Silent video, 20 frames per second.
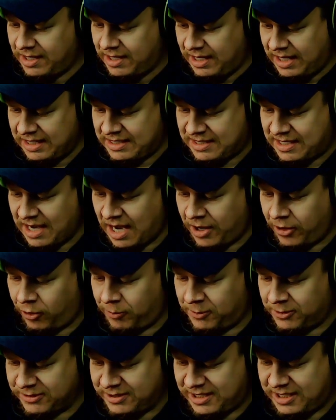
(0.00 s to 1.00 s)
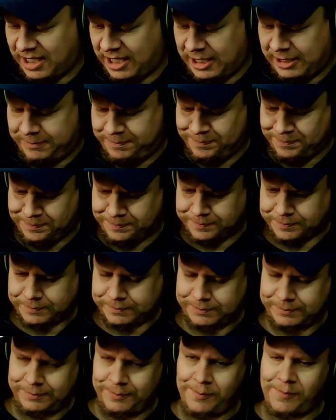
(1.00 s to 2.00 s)
It's got almost a
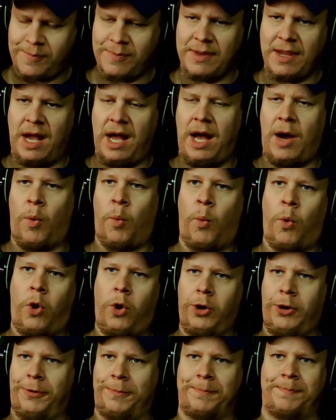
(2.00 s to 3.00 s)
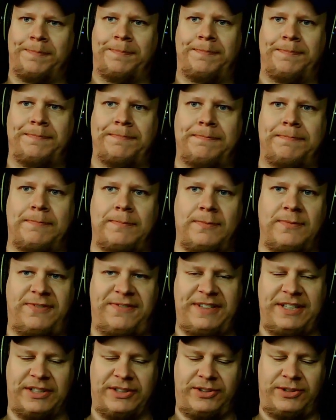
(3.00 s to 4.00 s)
warm
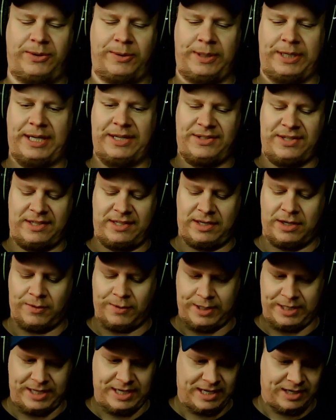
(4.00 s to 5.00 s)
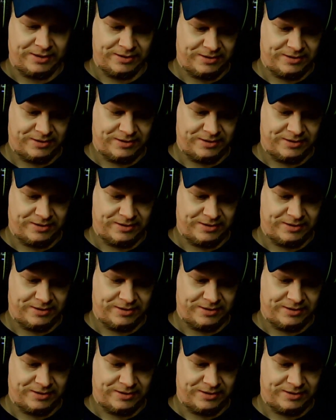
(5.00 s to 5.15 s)
feel to it as it's going down.